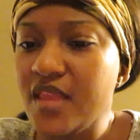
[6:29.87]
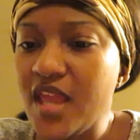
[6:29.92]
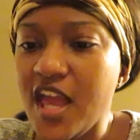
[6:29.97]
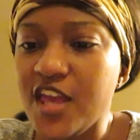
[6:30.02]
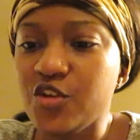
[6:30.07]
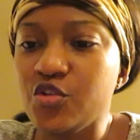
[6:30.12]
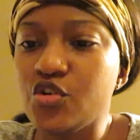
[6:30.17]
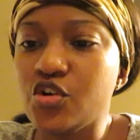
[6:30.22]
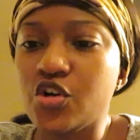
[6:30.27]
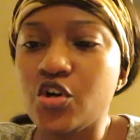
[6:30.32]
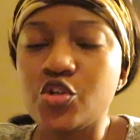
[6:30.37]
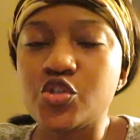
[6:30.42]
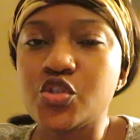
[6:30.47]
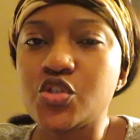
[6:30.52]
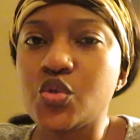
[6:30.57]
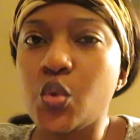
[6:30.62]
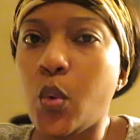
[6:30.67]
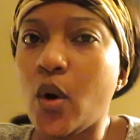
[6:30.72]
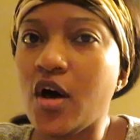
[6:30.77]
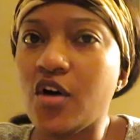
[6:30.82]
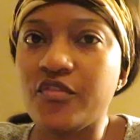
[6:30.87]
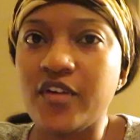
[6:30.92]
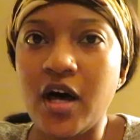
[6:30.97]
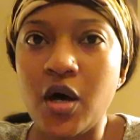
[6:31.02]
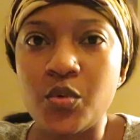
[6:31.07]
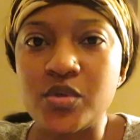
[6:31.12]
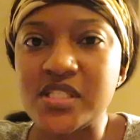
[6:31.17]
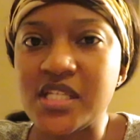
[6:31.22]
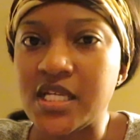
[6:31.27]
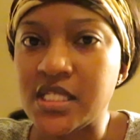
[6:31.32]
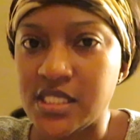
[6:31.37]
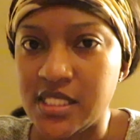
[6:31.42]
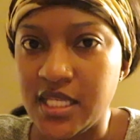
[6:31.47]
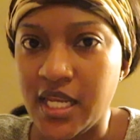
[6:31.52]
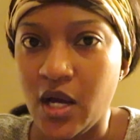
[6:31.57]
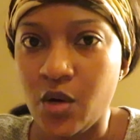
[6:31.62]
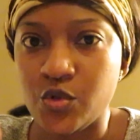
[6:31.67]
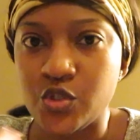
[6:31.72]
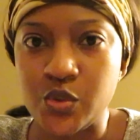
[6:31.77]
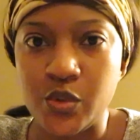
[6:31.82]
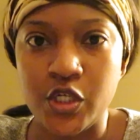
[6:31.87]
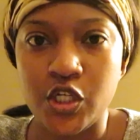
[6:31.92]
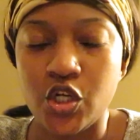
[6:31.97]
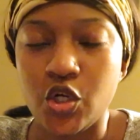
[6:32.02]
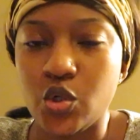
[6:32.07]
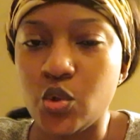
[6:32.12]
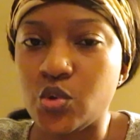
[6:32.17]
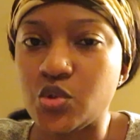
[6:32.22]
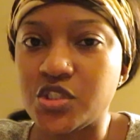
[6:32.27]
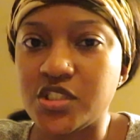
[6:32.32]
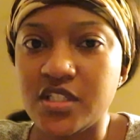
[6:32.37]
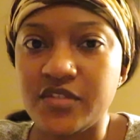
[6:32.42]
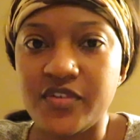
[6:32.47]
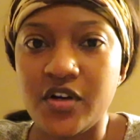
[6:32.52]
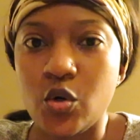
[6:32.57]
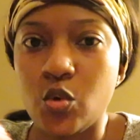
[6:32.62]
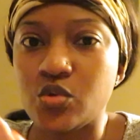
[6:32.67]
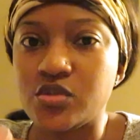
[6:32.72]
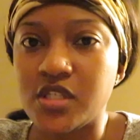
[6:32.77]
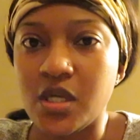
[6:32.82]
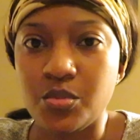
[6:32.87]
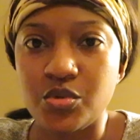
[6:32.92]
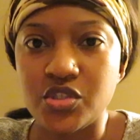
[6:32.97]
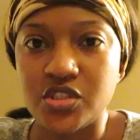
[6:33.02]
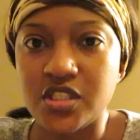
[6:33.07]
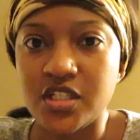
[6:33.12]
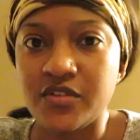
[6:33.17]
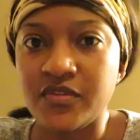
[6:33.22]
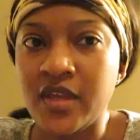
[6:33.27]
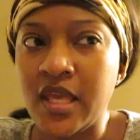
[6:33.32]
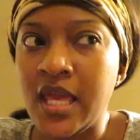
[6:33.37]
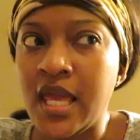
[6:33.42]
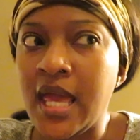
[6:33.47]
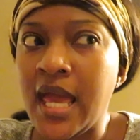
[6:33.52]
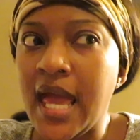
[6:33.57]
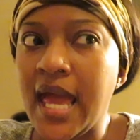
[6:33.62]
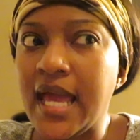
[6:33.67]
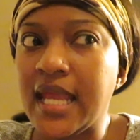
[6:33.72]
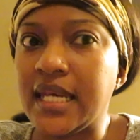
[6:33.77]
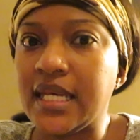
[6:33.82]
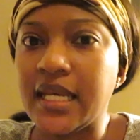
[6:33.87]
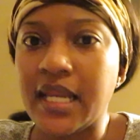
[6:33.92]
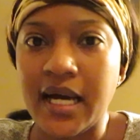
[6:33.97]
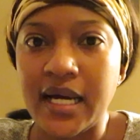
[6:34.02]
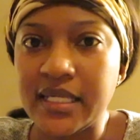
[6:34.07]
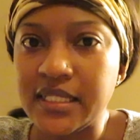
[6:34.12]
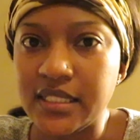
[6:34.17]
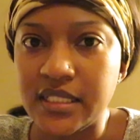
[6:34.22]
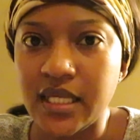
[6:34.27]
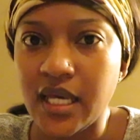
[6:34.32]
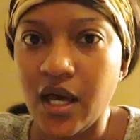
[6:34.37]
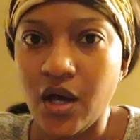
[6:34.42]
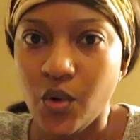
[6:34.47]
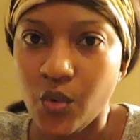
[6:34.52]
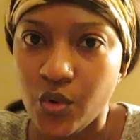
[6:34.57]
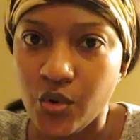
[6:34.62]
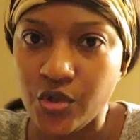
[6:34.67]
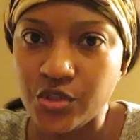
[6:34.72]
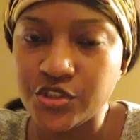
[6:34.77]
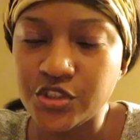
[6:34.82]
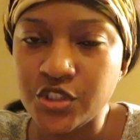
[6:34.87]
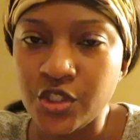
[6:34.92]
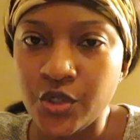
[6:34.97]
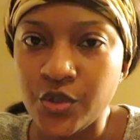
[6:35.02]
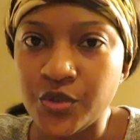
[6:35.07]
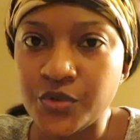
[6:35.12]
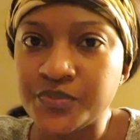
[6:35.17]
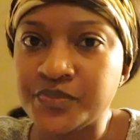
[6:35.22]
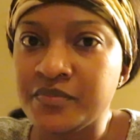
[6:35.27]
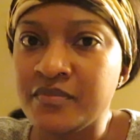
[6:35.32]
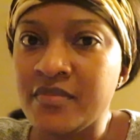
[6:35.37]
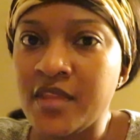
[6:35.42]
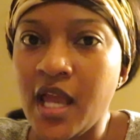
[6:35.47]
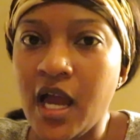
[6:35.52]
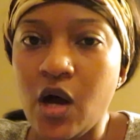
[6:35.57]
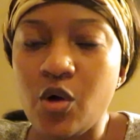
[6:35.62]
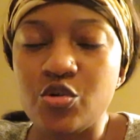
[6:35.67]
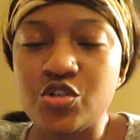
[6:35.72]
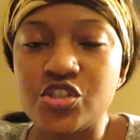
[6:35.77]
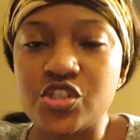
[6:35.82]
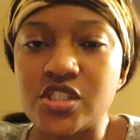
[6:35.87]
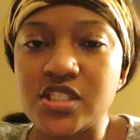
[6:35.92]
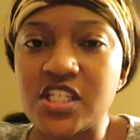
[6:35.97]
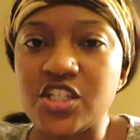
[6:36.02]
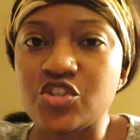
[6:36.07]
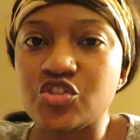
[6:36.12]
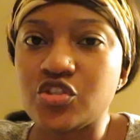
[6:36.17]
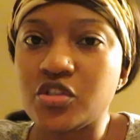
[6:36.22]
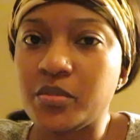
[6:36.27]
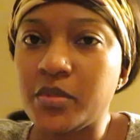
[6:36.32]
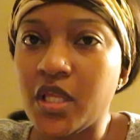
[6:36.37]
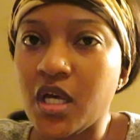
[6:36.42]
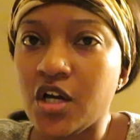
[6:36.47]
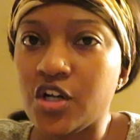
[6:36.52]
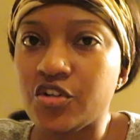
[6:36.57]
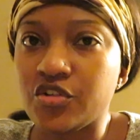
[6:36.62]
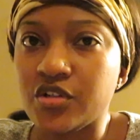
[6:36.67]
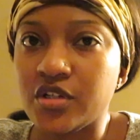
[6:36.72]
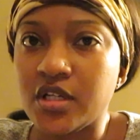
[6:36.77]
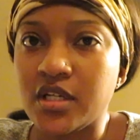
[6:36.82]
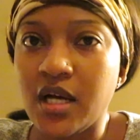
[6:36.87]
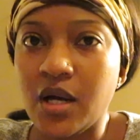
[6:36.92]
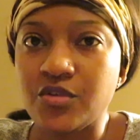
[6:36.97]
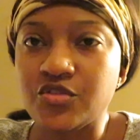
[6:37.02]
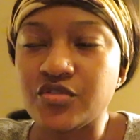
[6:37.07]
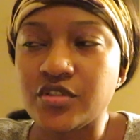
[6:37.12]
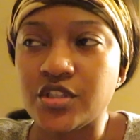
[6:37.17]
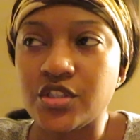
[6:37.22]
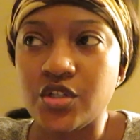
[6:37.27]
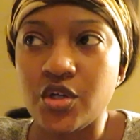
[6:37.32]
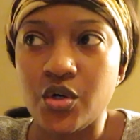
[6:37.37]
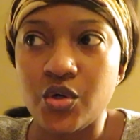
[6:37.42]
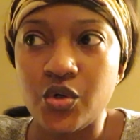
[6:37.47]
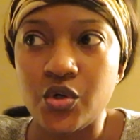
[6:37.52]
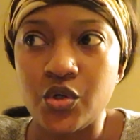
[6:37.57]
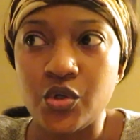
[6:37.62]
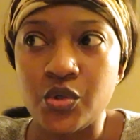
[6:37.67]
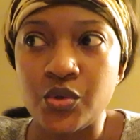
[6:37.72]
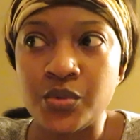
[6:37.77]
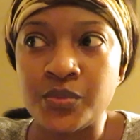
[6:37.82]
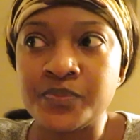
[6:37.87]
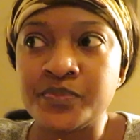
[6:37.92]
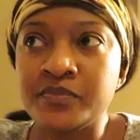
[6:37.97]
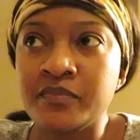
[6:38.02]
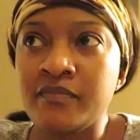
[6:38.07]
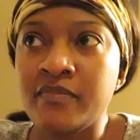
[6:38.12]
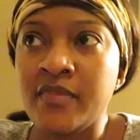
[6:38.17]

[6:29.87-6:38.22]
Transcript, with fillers: And you could go 12 hours, 18 hours working a whole shift, a whole double shift and not eat at all. So I was just extremely hungry. I was ready to go home.